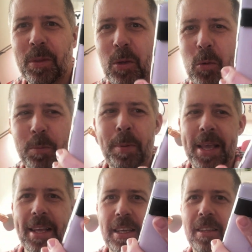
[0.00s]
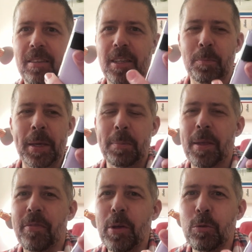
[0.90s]
Oh, it's big, but
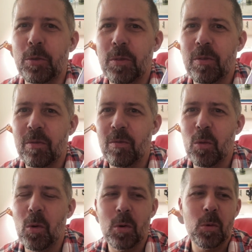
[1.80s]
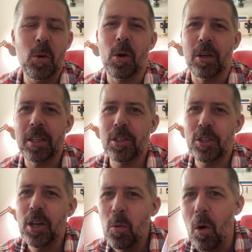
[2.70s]
it feels, oh, do
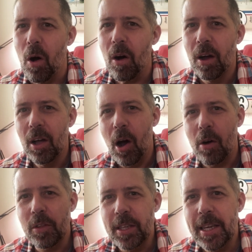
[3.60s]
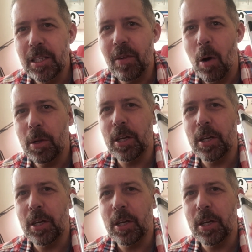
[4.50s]
you know what? After years of holding